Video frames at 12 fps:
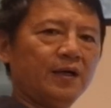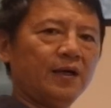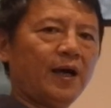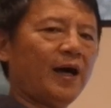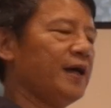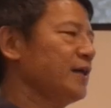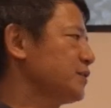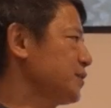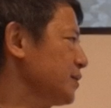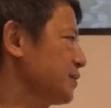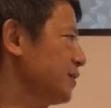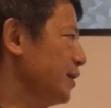I have
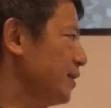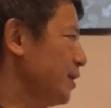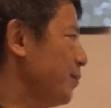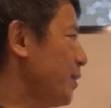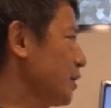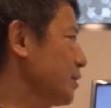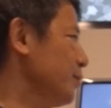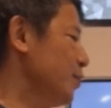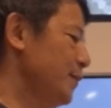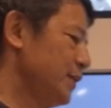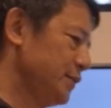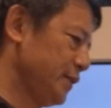just said that market
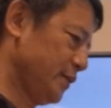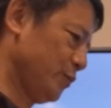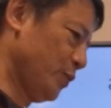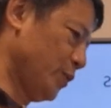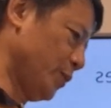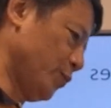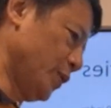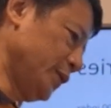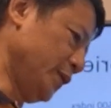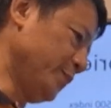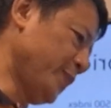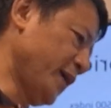momentum will
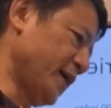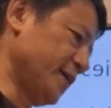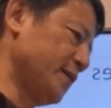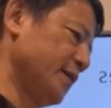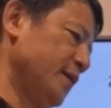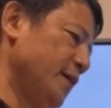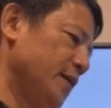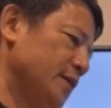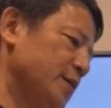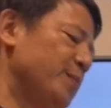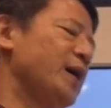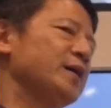impact
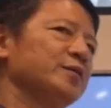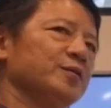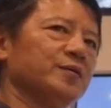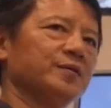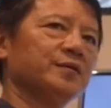the model's